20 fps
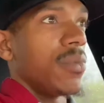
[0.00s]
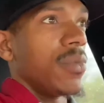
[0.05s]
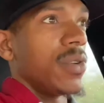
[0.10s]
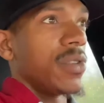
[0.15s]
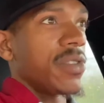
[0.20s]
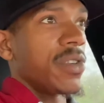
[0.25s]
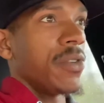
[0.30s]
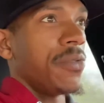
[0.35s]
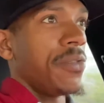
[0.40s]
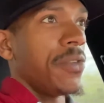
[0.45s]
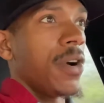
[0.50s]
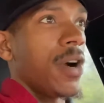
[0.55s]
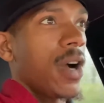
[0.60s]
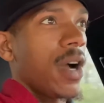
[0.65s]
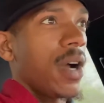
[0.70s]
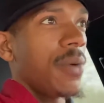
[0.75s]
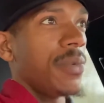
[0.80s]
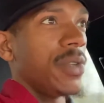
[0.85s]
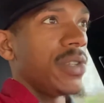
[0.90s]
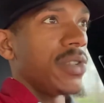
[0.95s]
But so
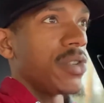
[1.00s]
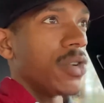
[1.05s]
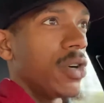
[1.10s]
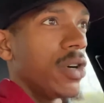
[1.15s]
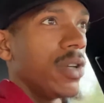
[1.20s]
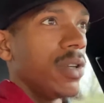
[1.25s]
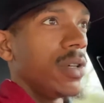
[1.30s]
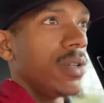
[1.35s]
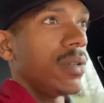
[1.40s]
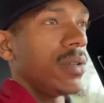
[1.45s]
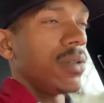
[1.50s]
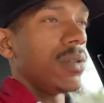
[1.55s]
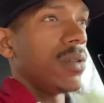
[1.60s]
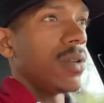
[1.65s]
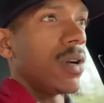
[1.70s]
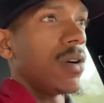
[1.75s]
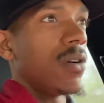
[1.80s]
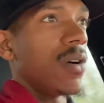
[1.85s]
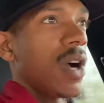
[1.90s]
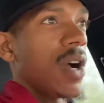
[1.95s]
far, I've enjoyed it. You
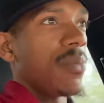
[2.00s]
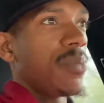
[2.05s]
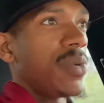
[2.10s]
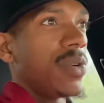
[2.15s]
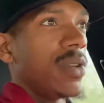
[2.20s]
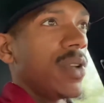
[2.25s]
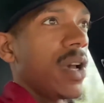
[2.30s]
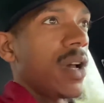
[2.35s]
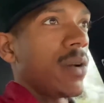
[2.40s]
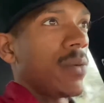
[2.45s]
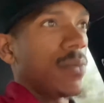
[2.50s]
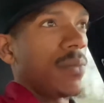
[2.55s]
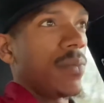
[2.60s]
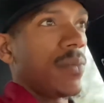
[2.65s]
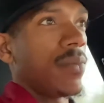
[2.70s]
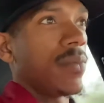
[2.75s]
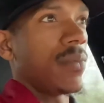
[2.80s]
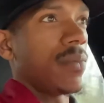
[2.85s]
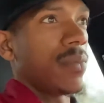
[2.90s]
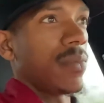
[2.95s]
know, I put out
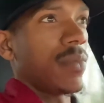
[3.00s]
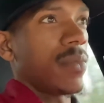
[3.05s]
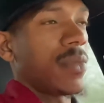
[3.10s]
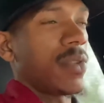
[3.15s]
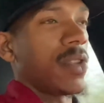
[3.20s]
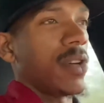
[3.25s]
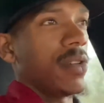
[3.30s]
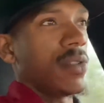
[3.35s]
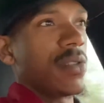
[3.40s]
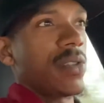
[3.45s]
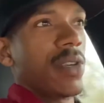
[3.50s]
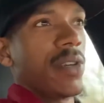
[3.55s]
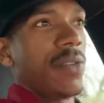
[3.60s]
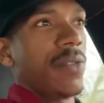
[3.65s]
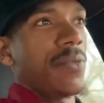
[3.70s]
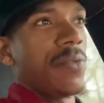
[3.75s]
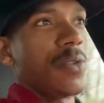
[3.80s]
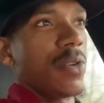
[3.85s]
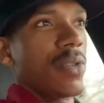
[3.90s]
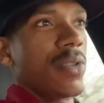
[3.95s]

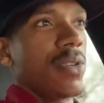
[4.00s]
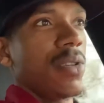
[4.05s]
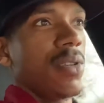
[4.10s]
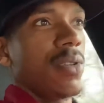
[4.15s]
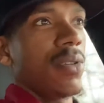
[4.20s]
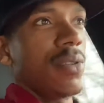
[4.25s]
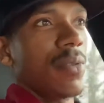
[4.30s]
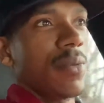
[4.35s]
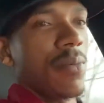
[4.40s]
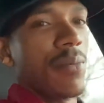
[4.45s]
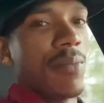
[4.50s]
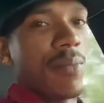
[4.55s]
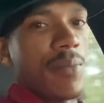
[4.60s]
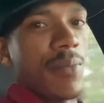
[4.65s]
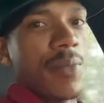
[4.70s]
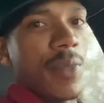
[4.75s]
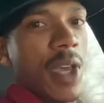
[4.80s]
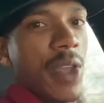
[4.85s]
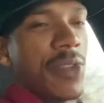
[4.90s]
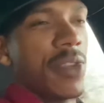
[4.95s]
13, 14.
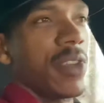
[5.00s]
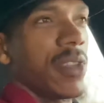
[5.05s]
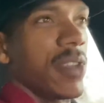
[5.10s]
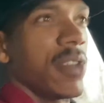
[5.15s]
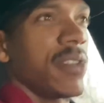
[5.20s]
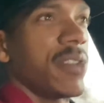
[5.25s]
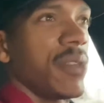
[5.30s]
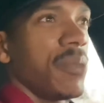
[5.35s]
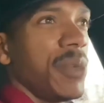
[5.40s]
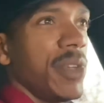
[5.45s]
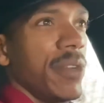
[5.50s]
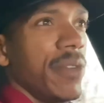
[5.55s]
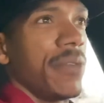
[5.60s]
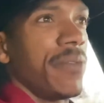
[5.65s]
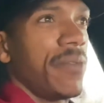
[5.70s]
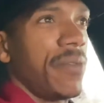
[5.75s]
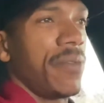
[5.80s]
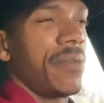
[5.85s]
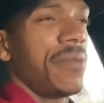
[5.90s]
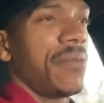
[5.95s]
I think this would be the
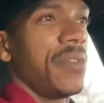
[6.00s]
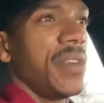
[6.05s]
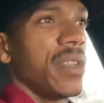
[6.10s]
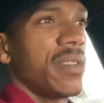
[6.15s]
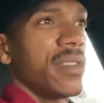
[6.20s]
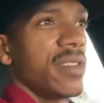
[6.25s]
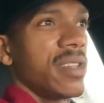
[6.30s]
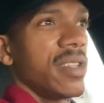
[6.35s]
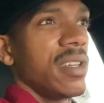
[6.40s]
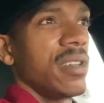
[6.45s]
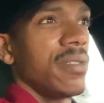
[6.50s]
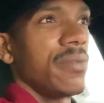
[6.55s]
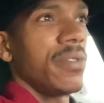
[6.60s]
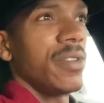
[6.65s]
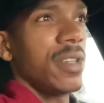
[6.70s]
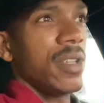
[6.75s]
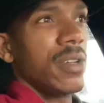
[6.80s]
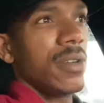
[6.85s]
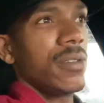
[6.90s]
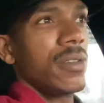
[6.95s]
15th
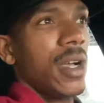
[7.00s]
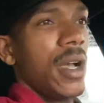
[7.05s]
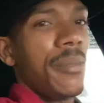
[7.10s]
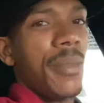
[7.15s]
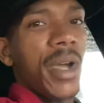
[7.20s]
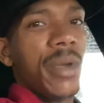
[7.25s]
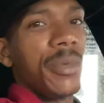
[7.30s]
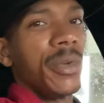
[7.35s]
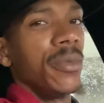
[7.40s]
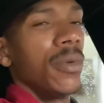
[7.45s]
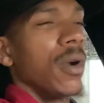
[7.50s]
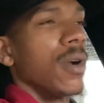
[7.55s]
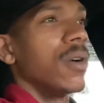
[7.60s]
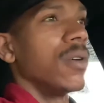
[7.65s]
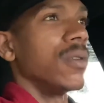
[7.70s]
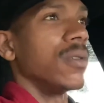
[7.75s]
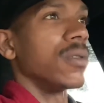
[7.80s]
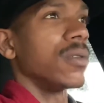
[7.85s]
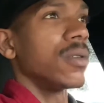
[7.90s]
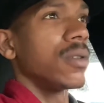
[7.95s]
video. I might be
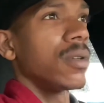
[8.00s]
wrong.